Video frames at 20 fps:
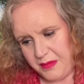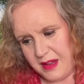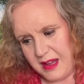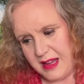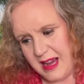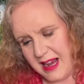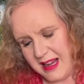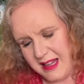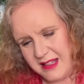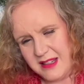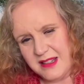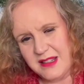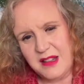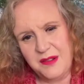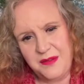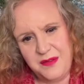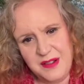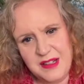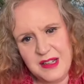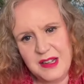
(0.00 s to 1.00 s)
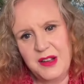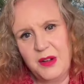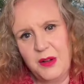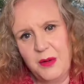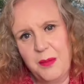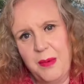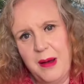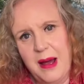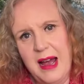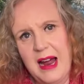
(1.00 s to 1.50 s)
yes, there's the
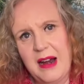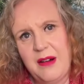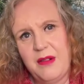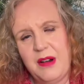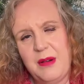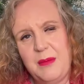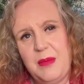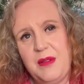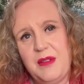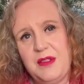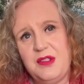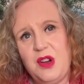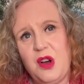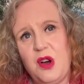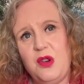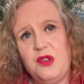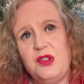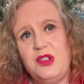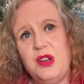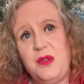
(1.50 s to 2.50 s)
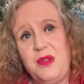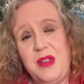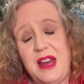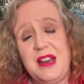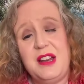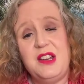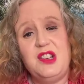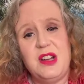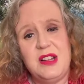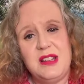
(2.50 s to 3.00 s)
physical parent, but there's also the
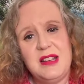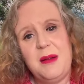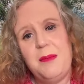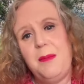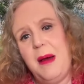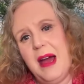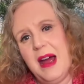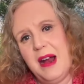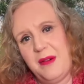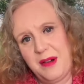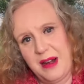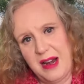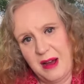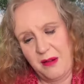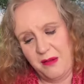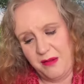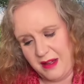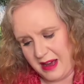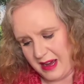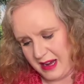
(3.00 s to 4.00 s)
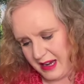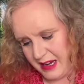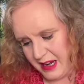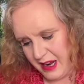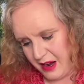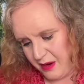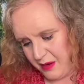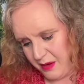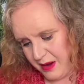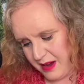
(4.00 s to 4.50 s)
energetic parent out there, you
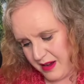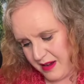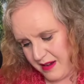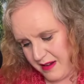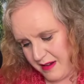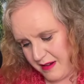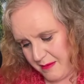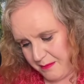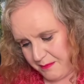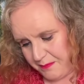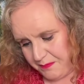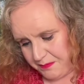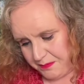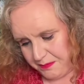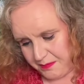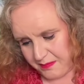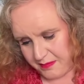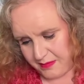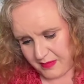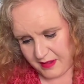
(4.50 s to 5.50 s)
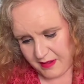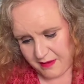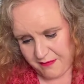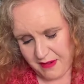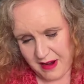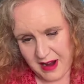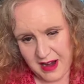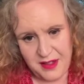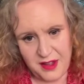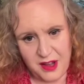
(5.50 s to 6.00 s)
know,
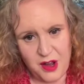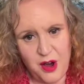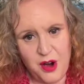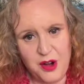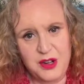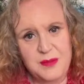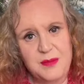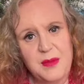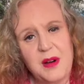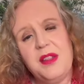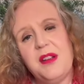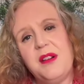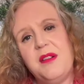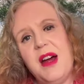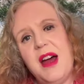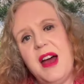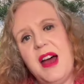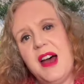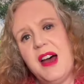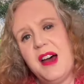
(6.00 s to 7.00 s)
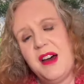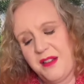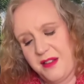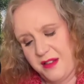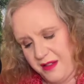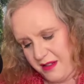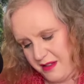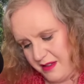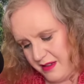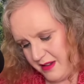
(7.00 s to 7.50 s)
Father God, Mother
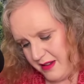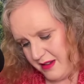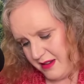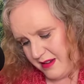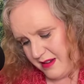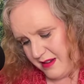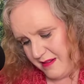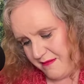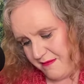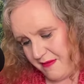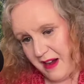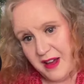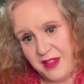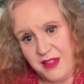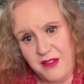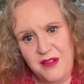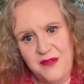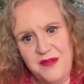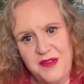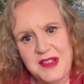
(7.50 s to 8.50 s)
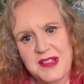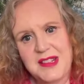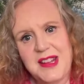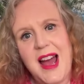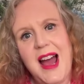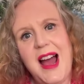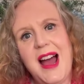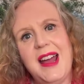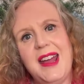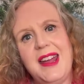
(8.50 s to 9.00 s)
Earth, Father of the
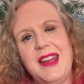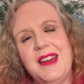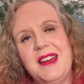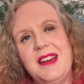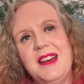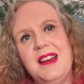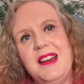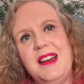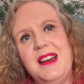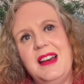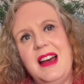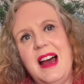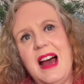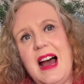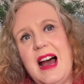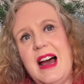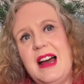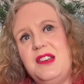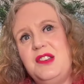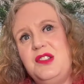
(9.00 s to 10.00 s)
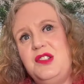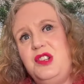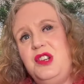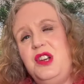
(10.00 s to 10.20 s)
Sky, and